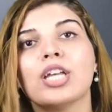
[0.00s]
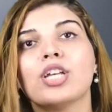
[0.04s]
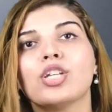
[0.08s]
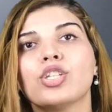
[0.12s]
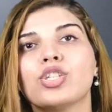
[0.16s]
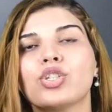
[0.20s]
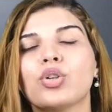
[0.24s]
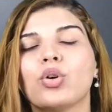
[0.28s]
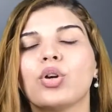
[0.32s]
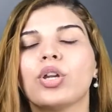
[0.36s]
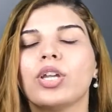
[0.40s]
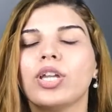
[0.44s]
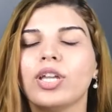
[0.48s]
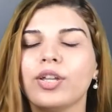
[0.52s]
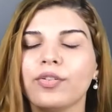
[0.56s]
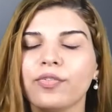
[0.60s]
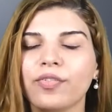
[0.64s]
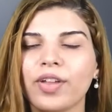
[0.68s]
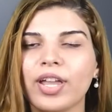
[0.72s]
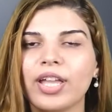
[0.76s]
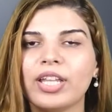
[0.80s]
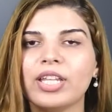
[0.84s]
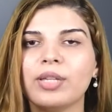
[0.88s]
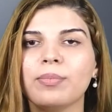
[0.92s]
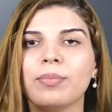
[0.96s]
So if
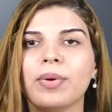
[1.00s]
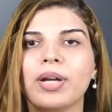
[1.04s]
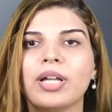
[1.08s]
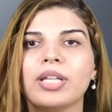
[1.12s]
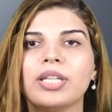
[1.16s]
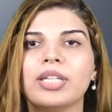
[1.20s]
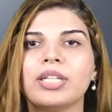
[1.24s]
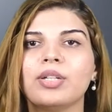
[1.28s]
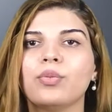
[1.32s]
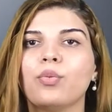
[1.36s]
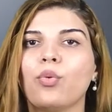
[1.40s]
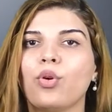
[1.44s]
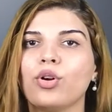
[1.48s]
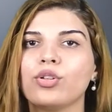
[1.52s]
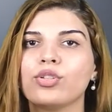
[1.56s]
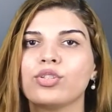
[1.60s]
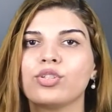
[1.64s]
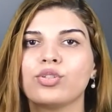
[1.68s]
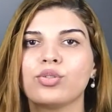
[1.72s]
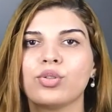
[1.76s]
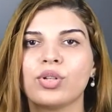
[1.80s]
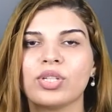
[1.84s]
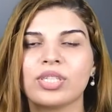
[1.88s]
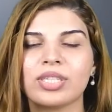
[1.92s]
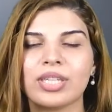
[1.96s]
anybody wants
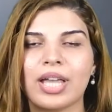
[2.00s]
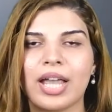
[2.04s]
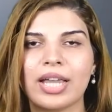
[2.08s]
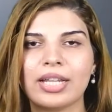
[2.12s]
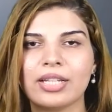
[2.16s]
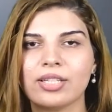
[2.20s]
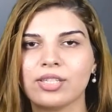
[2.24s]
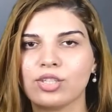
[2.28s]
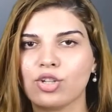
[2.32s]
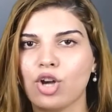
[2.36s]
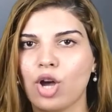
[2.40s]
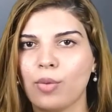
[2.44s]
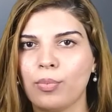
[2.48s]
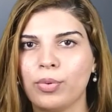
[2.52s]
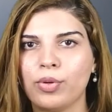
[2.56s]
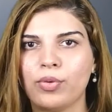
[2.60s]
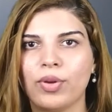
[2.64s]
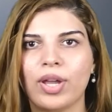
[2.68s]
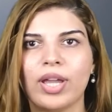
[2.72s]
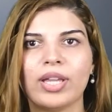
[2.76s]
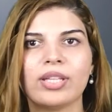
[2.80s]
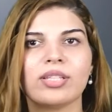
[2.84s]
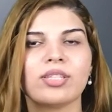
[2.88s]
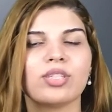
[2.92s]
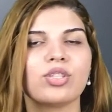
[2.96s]
to assign his
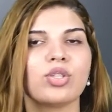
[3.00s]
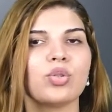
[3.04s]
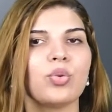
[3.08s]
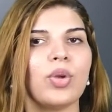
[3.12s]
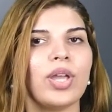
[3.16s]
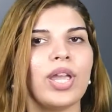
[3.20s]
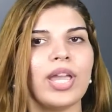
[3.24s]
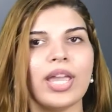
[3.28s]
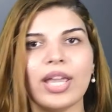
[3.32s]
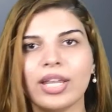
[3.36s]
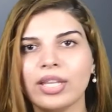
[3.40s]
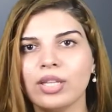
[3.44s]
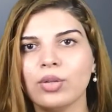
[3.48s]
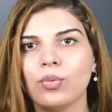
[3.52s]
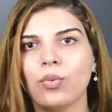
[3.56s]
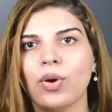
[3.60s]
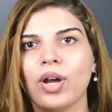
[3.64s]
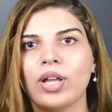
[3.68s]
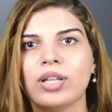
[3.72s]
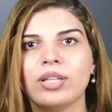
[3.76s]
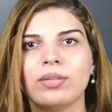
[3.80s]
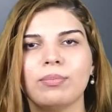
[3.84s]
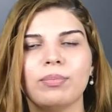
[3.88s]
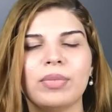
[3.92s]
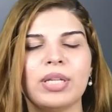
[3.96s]
copyrights to
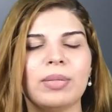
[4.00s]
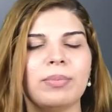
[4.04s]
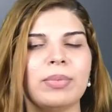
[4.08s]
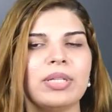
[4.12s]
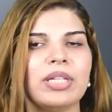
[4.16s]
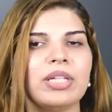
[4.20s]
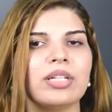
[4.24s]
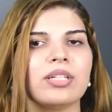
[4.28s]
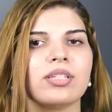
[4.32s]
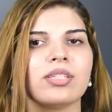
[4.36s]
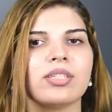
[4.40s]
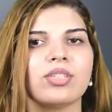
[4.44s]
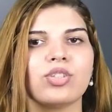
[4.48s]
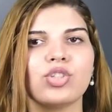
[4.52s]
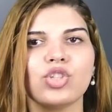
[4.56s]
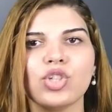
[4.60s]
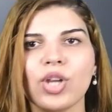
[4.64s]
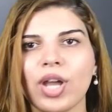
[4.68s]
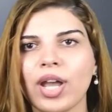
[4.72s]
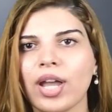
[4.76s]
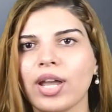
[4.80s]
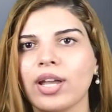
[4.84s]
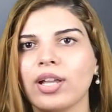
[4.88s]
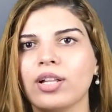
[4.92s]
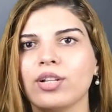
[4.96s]
anyone, maybe his
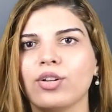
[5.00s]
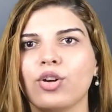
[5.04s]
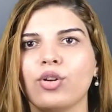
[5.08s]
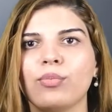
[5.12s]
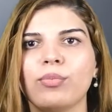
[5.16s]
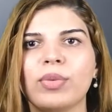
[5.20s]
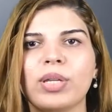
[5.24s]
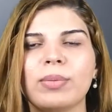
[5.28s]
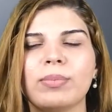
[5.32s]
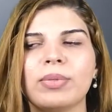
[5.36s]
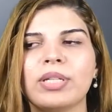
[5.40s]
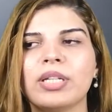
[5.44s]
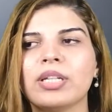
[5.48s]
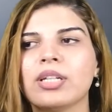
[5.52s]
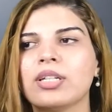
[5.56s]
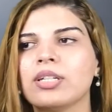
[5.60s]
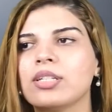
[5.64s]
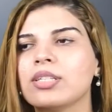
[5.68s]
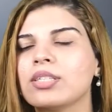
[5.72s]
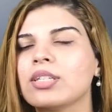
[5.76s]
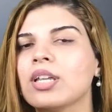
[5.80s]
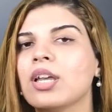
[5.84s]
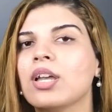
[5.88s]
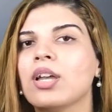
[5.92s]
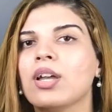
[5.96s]
child or maybe
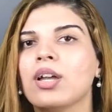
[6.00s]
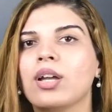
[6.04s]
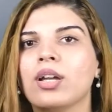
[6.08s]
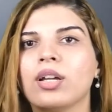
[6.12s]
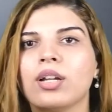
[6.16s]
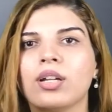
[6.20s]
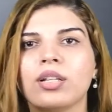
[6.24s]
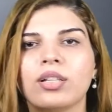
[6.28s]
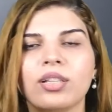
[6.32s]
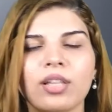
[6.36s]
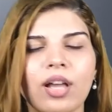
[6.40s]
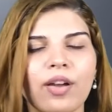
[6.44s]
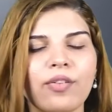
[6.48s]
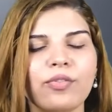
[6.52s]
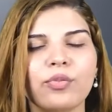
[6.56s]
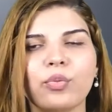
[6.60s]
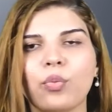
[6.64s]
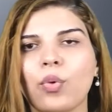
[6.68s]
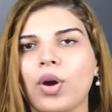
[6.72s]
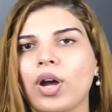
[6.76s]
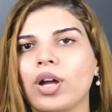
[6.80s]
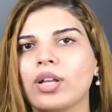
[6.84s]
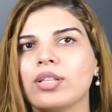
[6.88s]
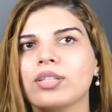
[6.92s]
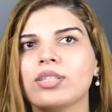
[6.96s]
his loved
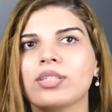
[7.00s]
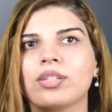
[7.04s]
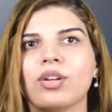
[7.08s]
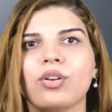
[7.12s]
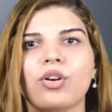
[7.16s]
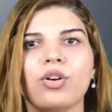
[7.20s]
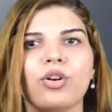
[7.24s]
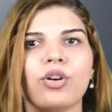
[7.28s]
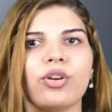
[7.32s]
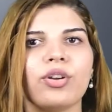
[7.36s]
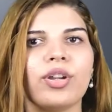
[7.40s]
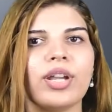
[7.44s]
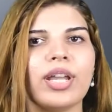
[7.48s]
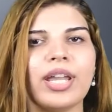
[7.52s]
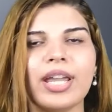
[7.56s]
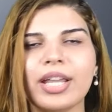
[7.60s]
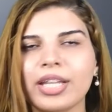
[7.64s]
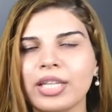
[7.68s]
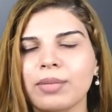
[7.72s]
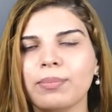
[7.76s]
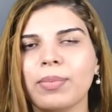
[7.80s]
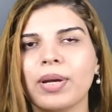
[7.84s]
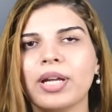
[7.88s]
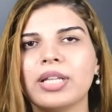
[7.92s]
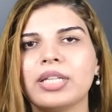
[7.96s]
ones or
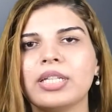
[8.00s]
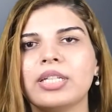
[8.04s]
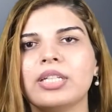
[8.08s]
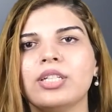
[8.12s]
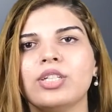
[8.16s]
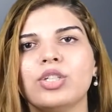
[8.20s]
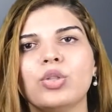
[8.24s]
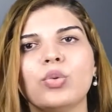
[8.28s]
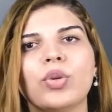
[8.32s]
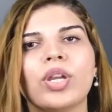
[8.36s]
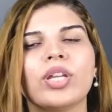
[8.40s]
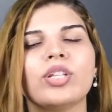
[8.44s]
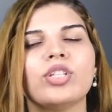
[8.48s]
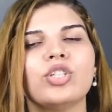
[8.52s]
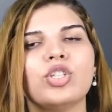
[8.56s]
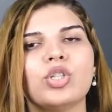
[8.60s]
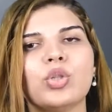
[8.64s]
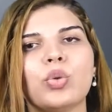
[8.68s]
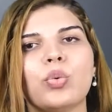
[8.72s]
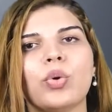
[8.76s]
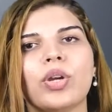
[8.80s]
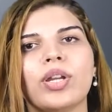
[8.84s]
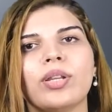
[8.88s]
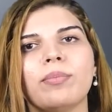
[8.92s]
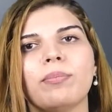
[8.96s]
anybody, you can
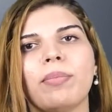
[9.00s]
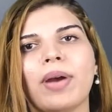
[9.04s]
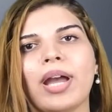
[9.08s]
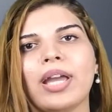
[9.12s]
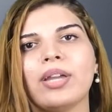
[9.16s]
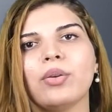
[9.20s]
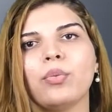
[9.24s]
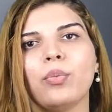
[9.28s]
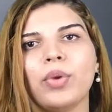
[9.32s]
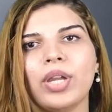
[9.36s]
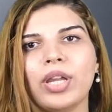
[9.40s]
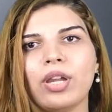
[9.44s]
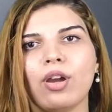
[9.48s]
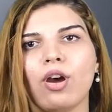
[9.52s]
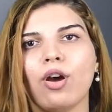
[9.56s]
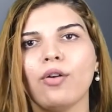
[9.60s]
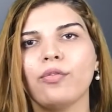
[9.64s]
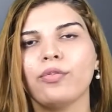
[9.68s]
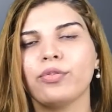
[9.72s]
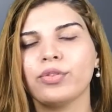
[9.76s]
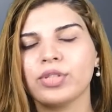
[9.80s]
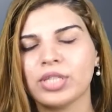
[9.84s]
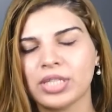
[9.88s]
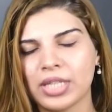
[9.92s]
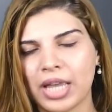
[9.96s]
do it by way of
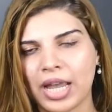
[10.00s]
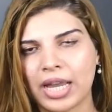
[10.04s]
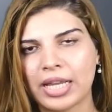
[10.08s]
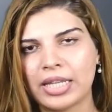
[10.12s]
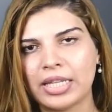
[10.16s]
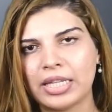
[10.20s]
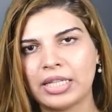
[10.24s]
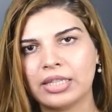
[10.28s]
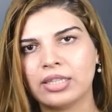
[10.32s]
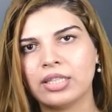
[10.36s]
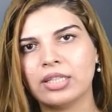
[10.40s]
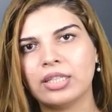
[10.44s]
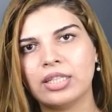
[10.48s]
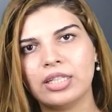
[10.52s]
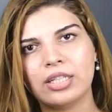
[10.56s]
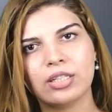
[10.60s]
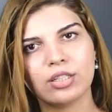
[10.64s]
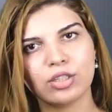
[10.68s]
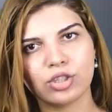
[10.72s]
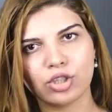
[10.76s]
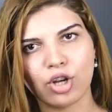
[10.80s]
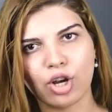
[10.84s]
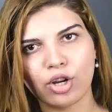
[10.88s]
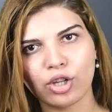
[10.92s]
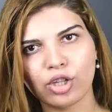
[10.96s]
signing the legal
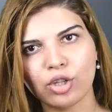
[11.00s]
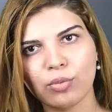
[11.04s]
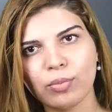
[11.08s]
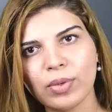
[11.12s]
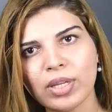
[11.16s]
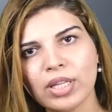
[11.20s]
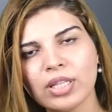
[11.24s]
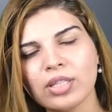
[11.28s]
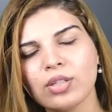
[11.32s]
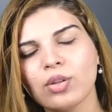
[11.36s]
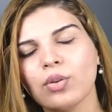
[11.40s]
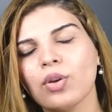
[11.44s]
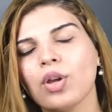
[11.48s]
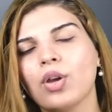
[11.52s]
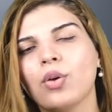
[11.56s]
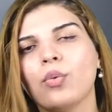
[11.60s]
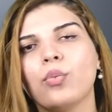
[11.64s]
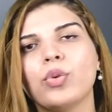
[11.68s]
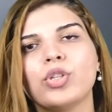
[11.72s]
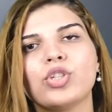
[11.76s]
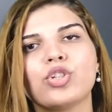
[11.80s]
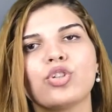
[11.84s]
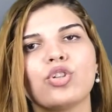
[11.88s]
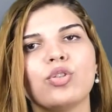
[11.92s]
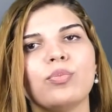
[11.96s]
document,
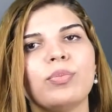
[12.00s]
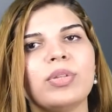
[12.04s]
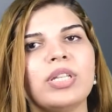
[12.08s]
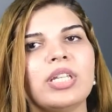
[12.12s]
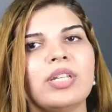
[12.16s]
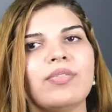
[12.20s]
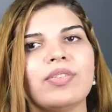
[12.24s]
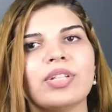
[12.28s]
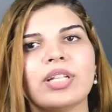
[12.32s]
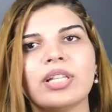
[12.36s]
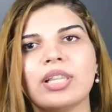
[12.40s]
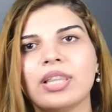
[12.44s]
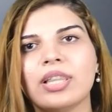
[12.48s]
which could be even a